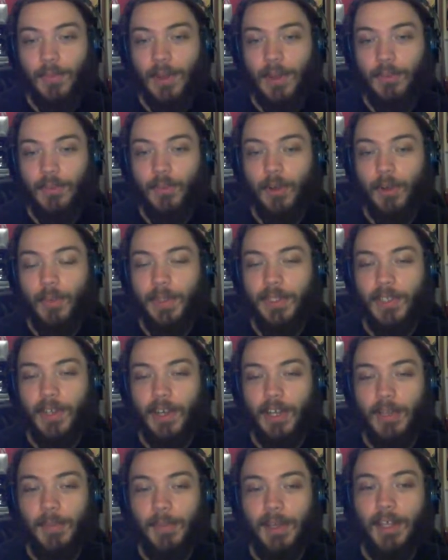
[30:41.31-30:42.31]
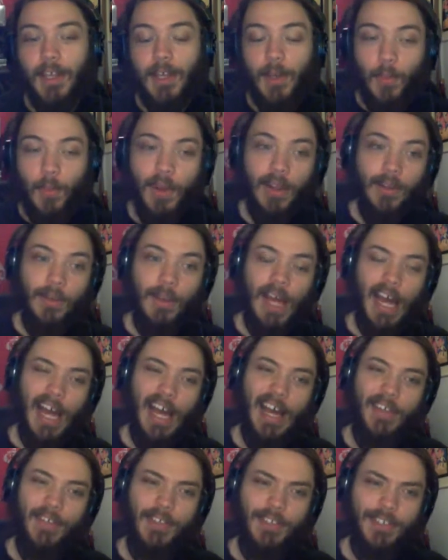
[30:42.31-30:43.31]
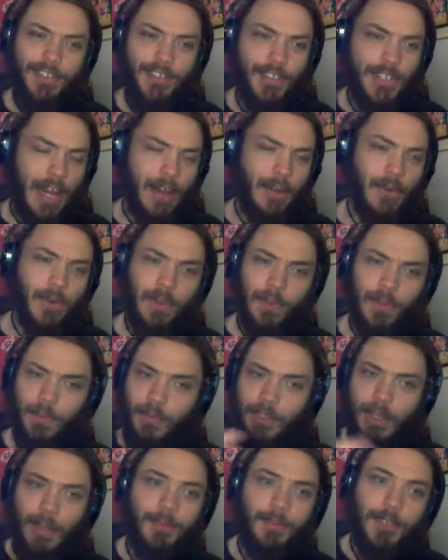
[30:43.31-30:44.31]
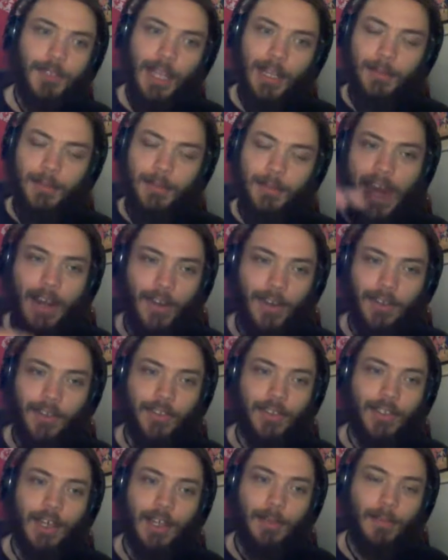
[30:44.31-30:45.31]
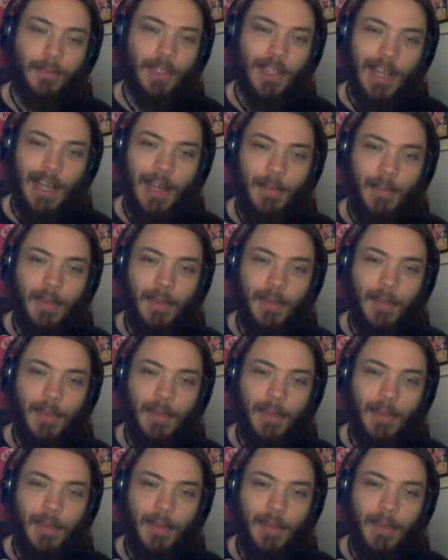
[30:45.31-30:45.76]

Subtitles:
Warehouse, what are we talking about? Well, the general subject matter is Gunpla,